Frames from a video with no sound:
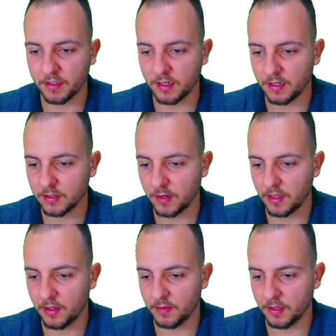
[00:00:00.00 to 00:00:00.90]
the
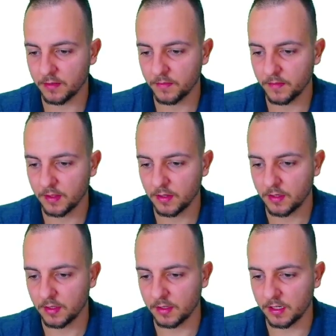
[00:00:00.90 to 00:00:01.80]
criteria.
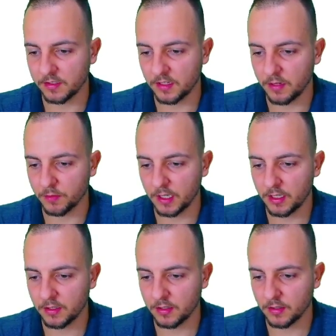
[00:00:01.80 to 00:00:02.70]
That is the
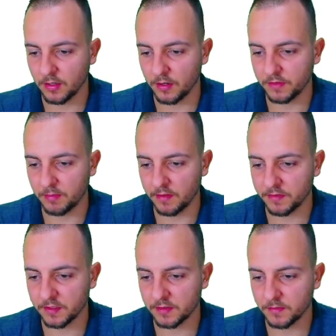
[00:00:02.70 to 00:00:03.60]
array of the
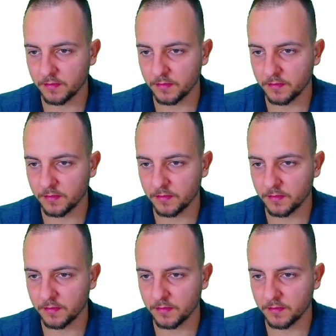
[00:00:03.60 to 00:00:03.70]
months,